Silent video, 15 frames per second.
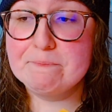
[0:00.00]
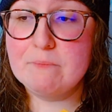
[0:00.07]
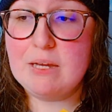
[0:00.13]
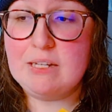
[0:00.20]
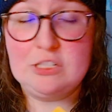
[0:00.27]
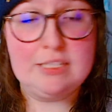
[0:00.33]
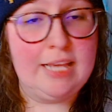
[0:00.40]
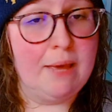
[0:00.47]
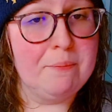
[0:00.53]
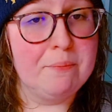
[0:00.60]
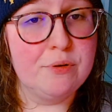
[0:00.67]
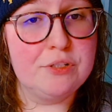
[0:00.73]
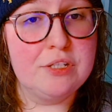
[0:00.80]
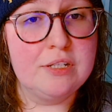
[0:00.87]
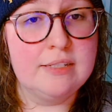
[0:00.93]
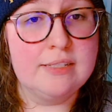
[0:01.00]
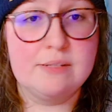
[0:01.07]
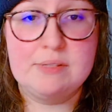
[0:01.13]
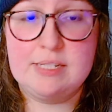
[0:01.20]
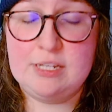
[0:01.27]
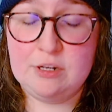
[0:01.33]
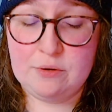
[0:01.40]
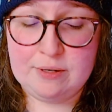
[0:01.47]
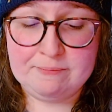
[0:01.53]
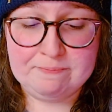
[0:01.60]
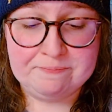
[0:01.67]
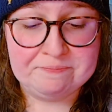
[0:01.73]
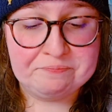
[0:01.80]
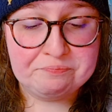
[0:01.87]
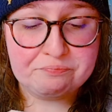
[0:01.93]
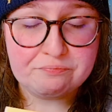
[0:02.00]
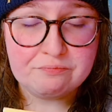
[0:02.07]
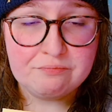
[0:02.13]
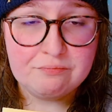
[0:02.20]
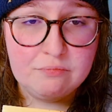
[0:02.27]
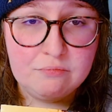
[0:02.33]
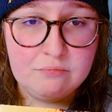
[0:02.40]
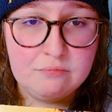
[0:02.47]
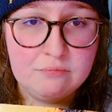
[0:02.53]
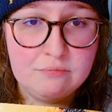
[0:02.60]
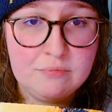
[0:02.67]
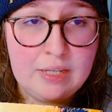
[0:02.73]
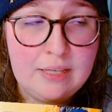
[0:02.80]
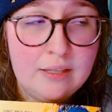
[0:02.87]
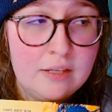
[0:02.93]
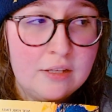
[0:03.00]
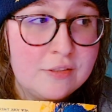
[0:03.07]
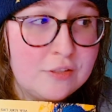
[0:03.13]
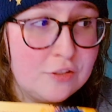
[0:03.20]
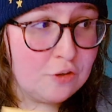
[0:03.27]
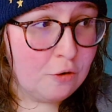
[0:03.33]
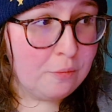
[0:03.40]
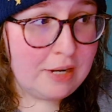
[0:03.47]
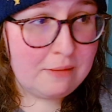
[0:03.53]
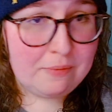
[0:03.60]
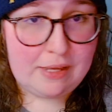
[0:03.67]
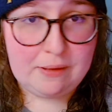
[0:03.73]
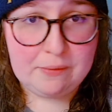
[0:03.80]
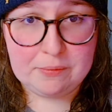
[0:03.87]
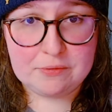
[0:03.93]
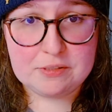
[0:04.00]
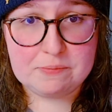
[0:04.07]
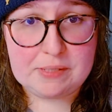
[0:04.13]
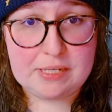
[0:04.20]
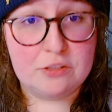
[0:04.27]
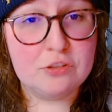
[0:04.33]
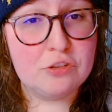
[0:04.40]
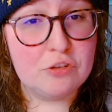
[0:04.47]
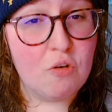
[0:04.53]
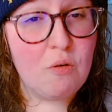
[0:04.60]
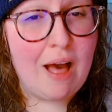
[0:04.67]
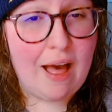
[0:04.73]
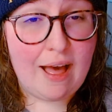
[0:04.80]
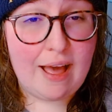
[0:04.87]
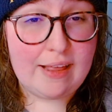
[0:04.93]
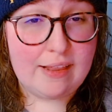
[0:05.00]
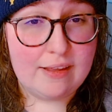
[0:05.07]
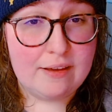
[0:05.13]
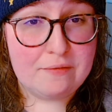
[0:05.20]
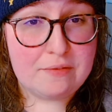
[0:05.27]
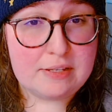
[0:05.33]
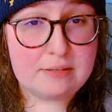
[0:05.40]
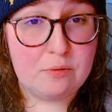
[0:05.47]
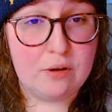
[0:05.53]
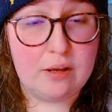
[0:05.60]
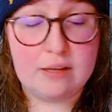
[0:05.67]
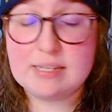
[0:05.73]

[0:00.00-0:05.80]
just kept pushing because I was like, you know what? So many people speak so highly of this book.